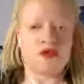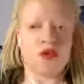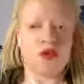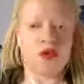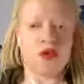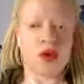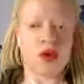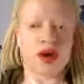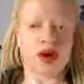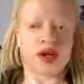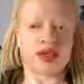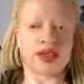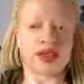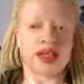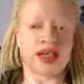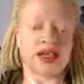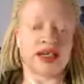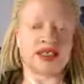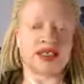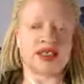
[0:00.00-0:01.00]
for
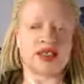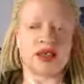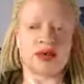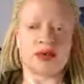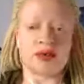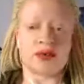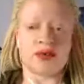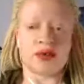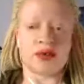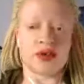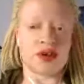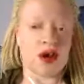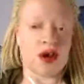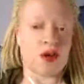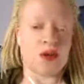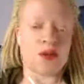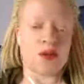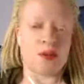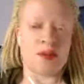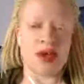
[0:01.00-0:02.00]
things to,
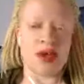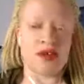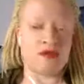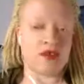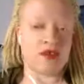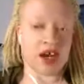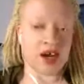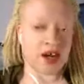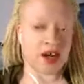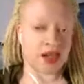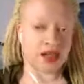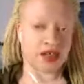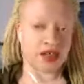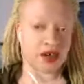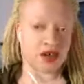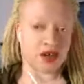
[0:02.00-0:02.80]
be very clear.